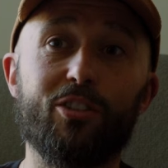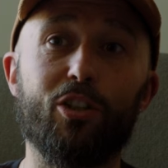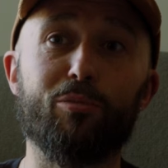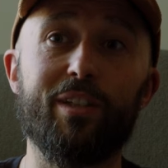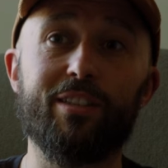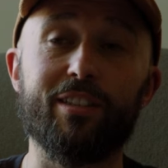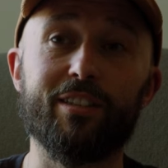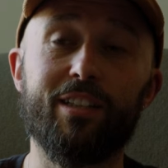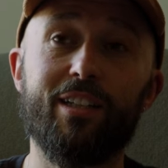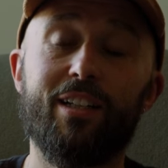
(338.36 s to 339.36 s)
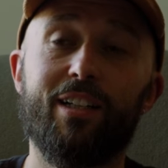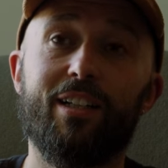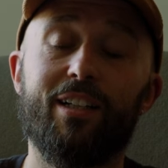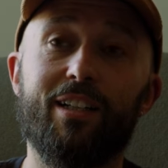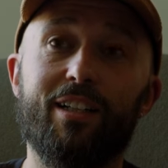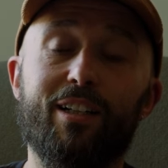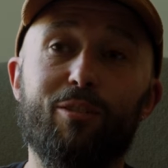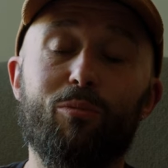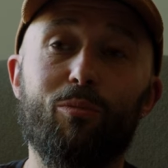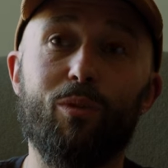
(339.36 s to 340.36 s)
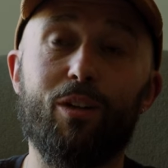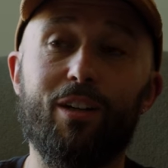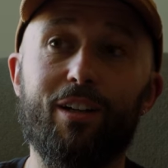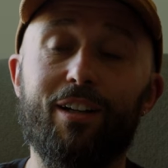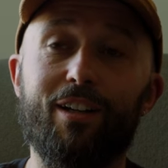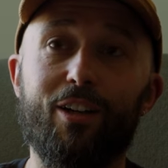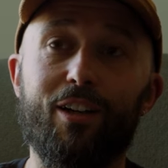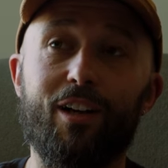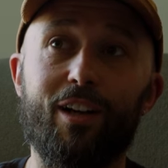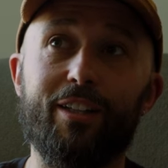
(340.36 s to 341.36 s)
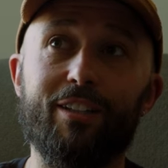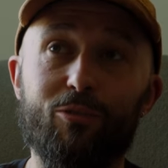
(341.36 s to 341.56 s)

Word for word: had gone missing. Um, I